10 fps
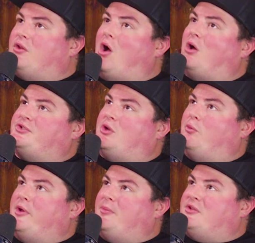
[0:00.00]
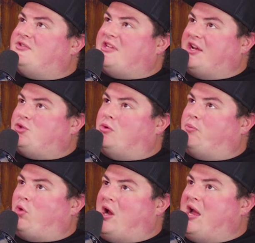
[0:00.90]
also women's sexual
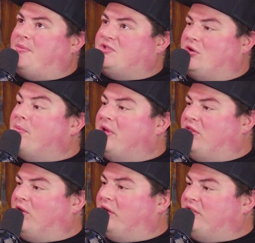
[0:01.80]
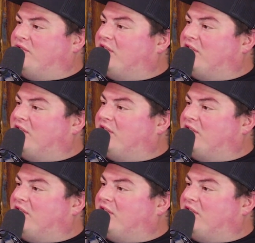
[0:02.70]
prime is their mid 30s.